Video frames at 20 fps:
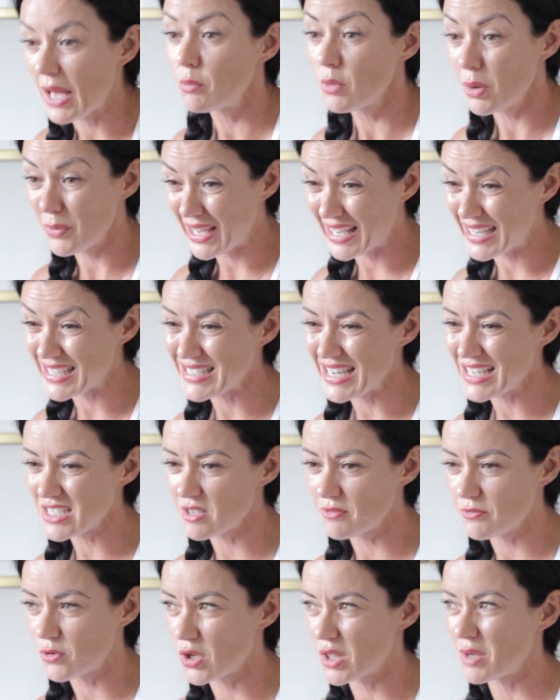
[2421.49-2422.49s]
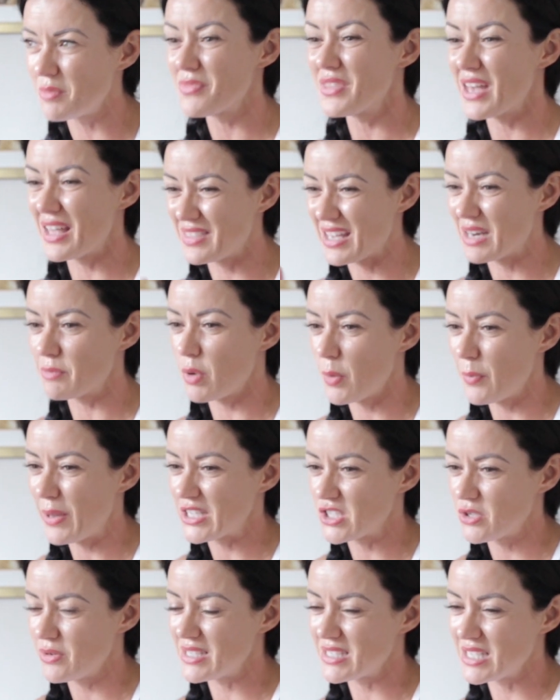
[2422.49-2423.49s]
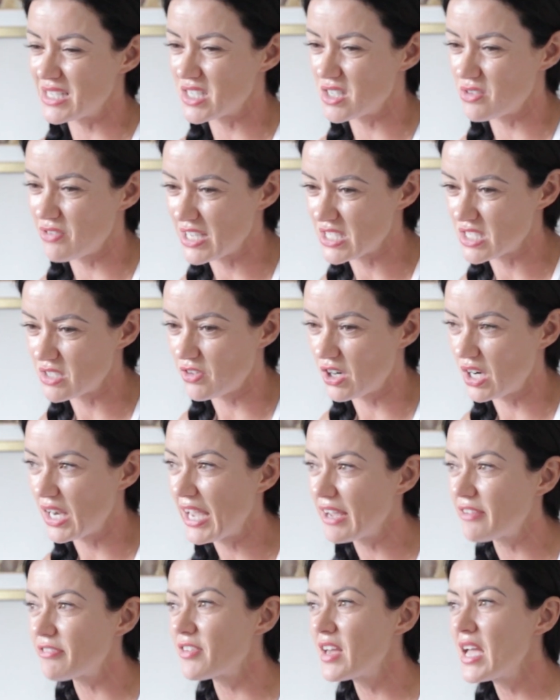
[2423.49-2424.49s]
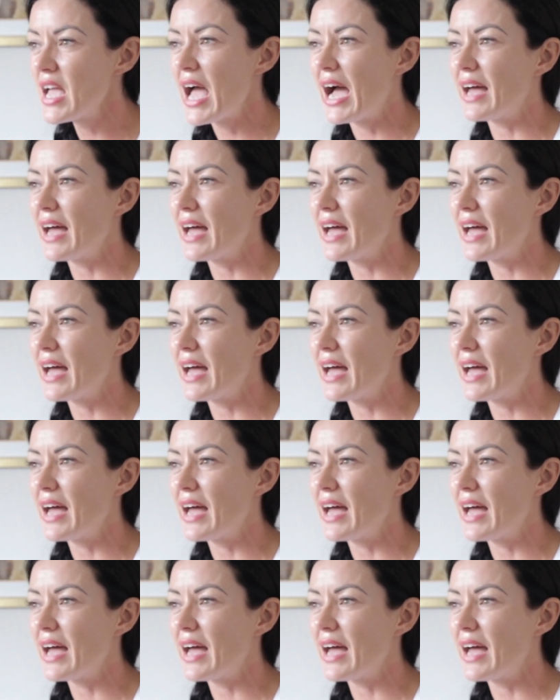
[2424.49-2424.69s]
And when we get attention for them, that then perpetuates into the rest of our life.